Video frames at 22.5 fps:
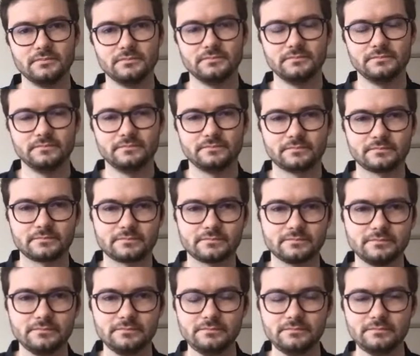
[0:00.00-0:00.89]

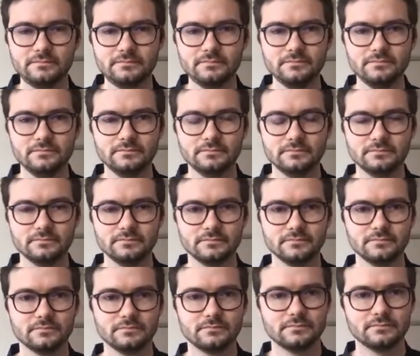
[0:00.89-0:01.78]

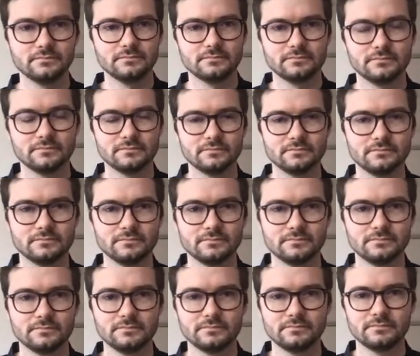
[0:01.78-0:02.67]

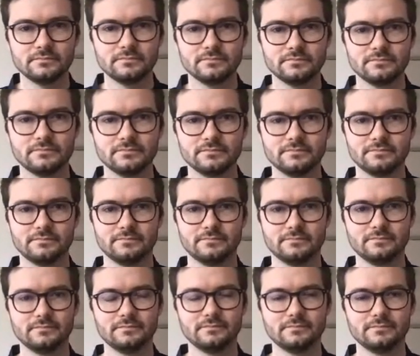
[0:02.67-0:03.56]

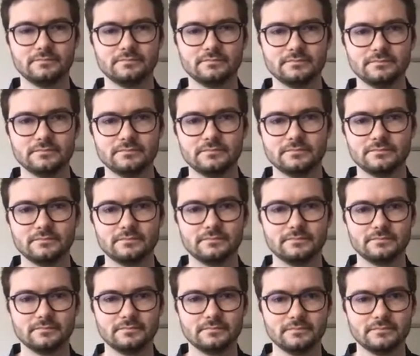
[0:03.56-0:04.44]

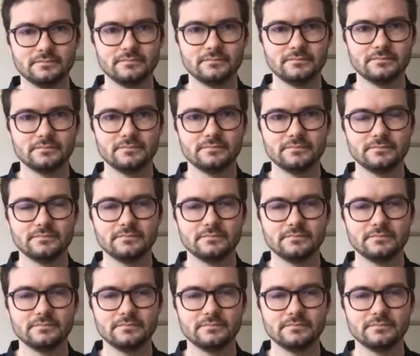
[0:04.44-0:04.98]
No words are spoken by the person on screen.